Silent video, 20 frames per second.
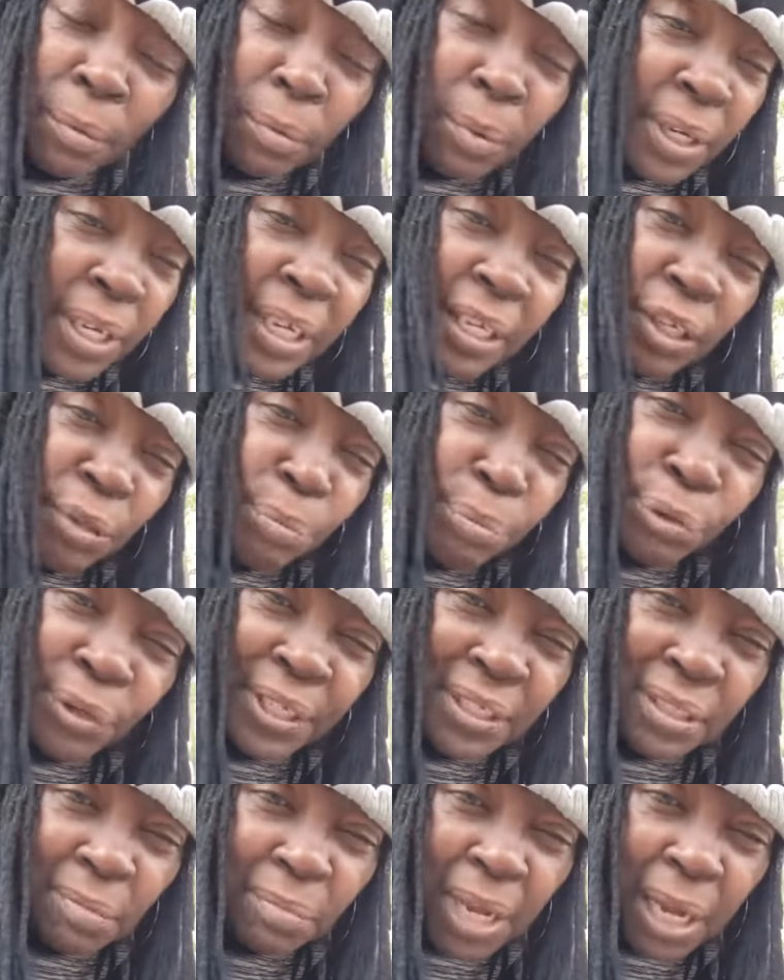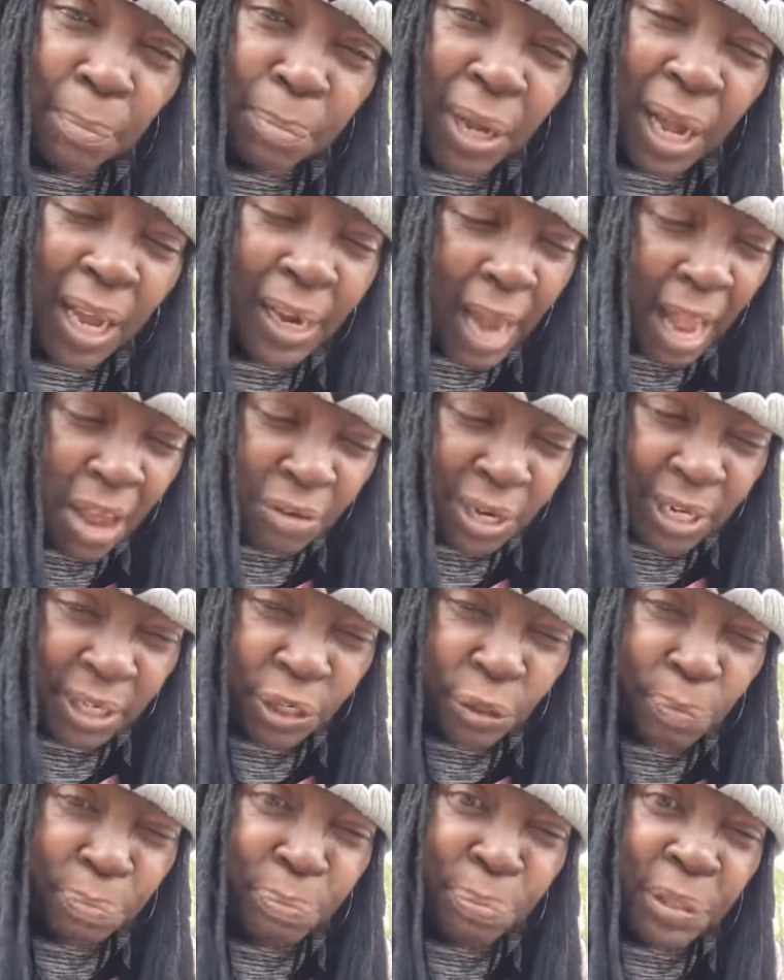What can you bring to my pot? How can
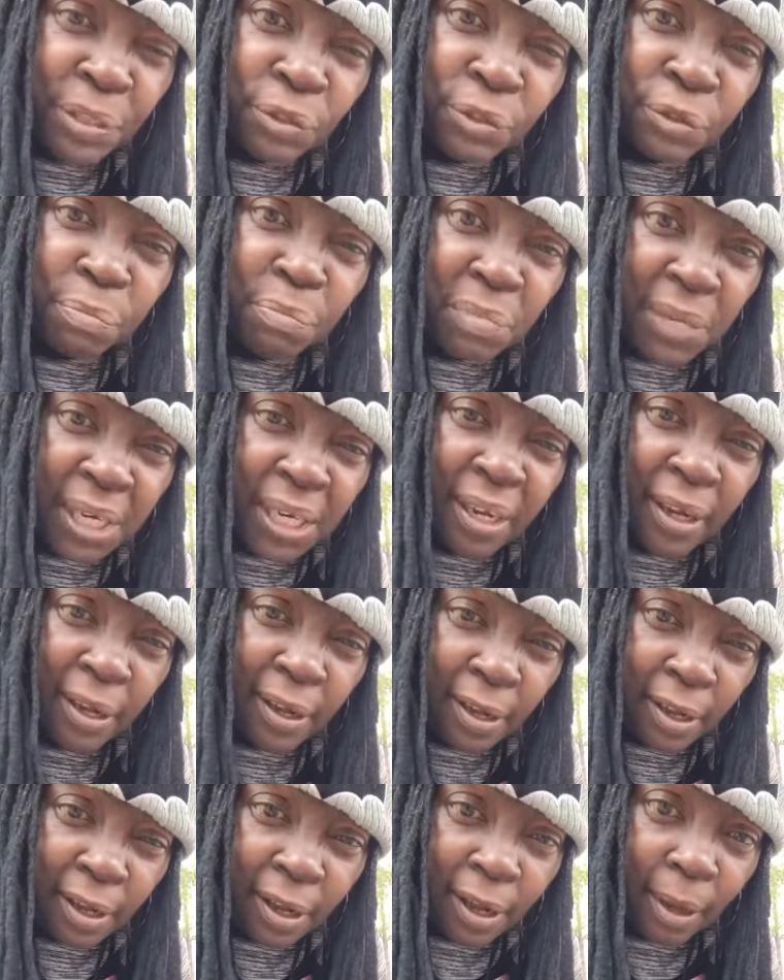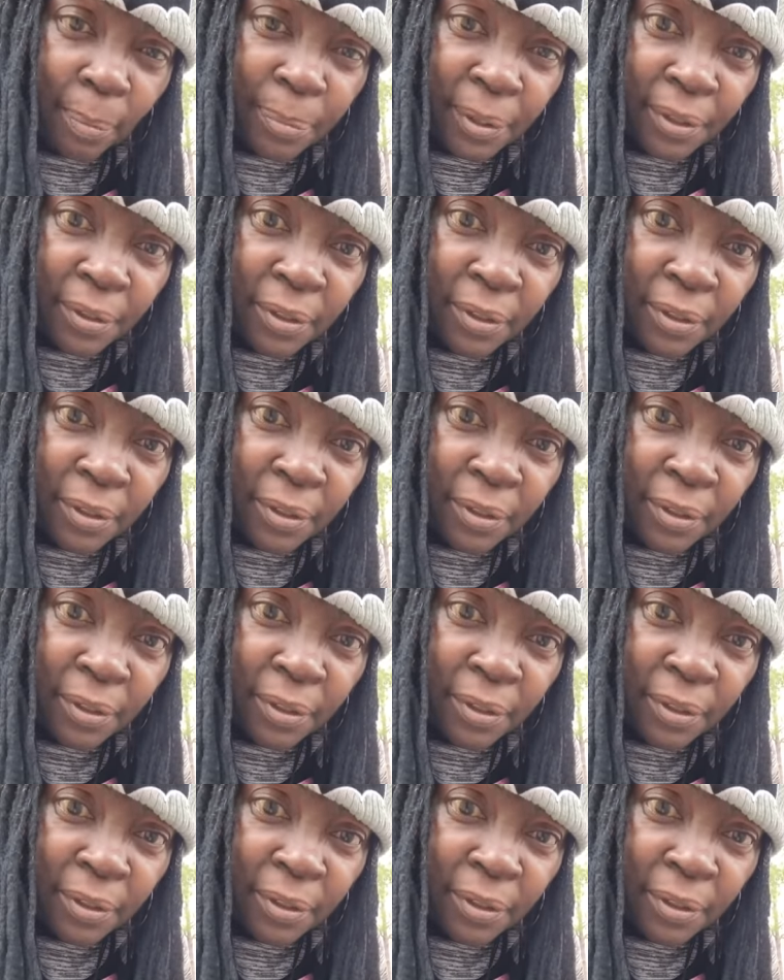you build me up?